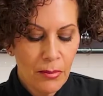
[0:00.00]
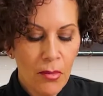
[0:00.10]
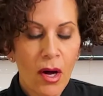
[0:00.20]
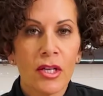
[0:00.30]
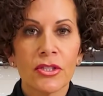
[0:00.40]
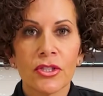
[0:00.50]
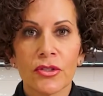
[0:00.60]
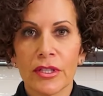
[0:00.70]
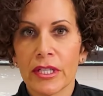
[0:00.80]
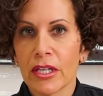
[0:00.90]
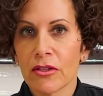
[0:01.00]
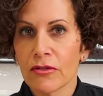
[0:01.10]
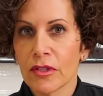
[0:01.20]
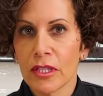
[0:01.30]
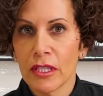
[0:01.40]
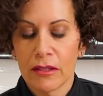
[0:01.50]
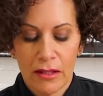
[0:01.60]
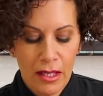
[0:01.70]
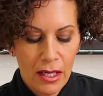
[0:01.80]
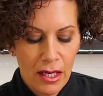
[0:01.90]
monitor it carefully,
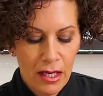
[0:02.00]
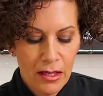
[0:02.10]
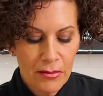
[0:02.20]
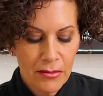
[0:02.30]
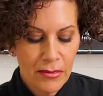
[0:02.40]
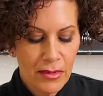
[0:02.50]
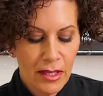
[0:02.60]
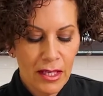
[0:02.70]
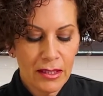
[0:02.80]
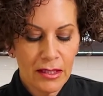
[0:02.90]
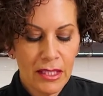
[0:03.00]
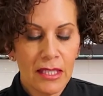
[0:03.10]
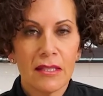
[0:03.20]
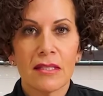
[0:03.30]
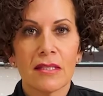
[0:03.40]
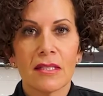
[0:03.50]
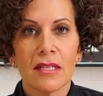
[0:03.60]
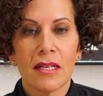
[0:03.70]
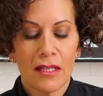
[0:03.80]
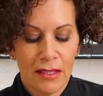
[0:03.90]
at least
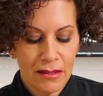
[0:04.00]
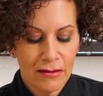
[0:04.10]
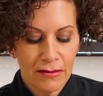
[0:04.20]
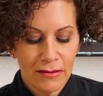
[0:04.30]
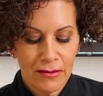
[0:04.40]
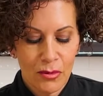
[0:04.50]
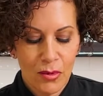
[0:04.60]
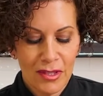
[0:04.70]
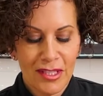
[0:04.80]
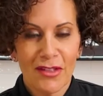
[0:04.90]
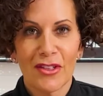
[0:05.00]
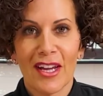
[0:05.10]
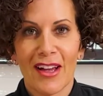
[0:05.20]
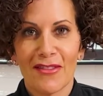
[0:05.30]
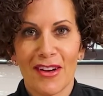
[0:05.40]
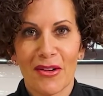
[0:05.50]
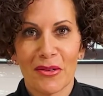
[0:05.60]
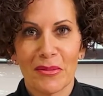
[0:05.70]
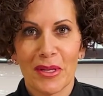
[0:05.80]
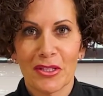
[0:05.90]
once every half
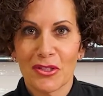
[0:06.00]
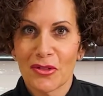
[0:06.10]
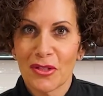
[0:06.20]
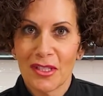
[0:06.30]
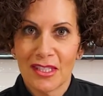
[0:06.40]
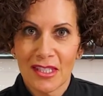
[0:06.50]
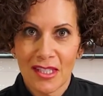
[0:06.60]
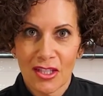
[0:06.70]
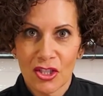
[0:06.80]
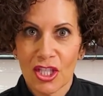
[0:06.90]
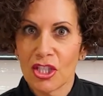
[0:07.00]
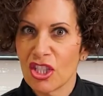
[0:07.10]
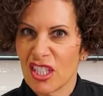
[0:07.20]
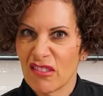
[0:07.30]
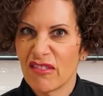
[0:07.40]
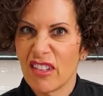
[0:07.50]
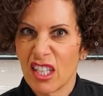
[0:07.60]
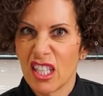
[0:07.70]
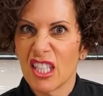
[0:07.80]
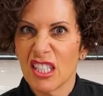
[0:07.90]
hour to make sure that it's not changing in
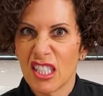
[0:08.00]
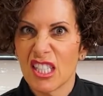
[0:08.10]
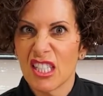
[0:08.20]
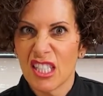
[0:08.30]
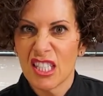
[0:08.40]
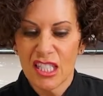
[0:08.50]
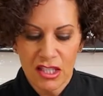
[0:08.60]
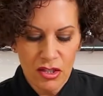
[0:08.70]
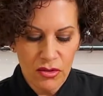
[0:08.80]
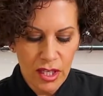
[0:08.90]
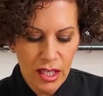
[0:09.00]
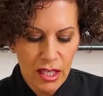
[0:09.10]
funky consistencies, okay?